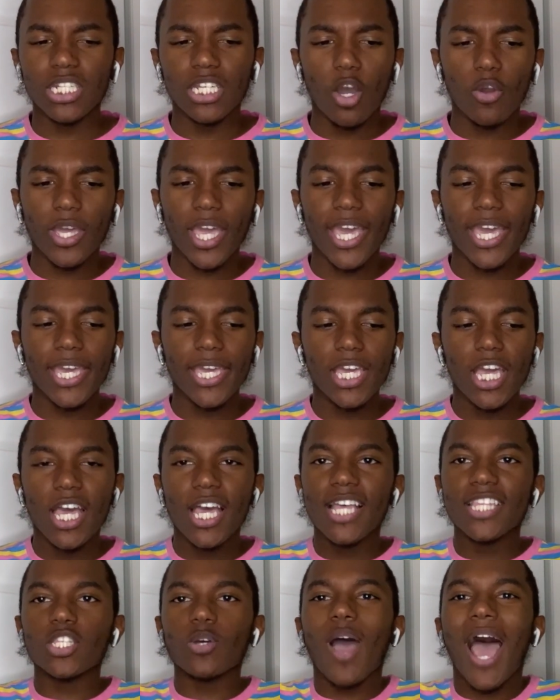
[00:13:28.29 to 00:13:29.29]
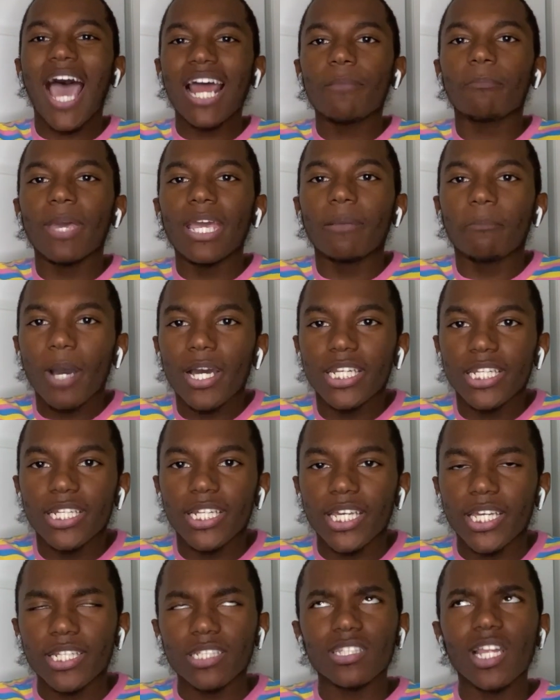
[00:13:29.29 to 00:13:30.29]
Okay, so how to make money
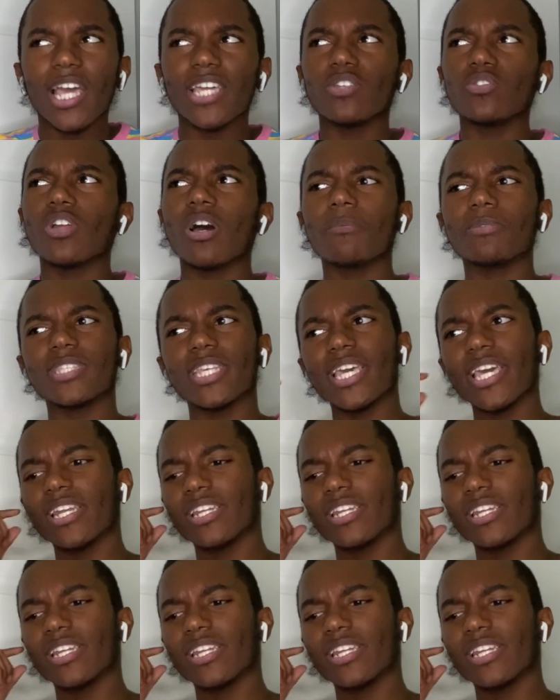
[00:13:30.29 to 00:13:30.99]
then? Like, you know what I'm saying?